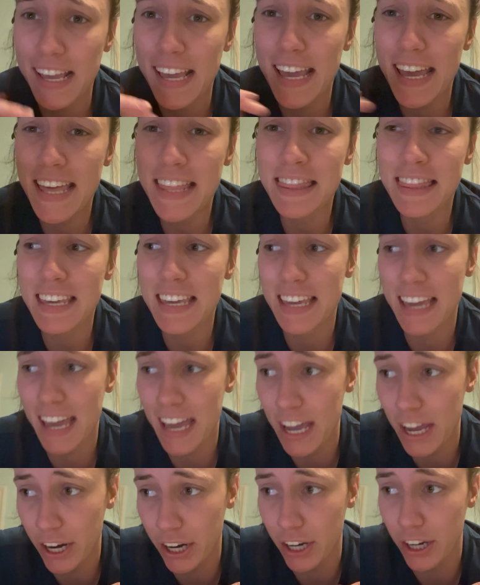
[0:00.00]
in the
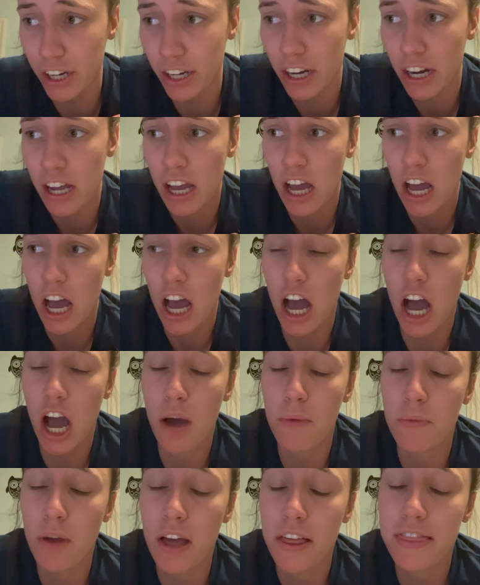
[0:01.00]
air
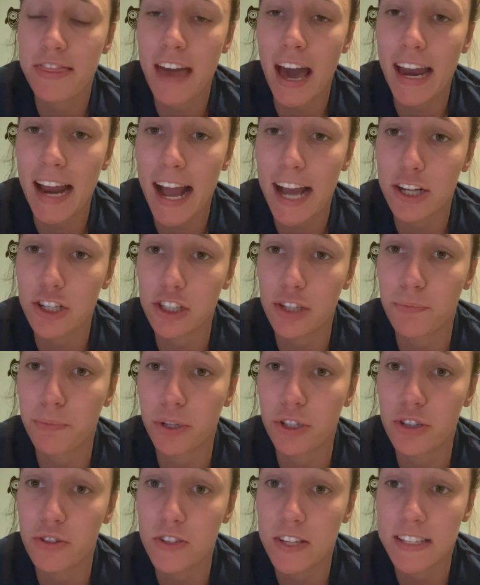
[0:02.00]
that actually
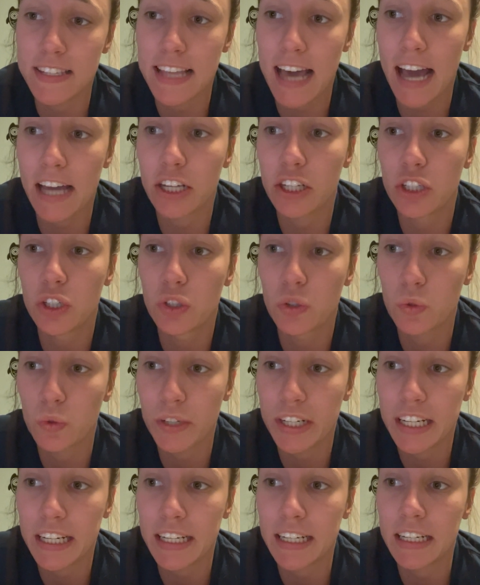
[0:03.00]
produces that
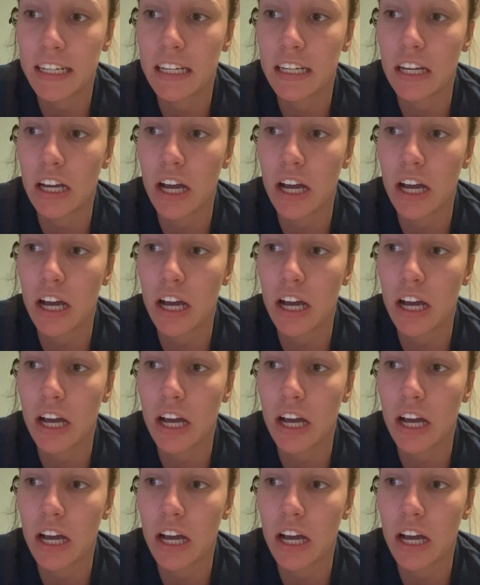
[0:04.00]
green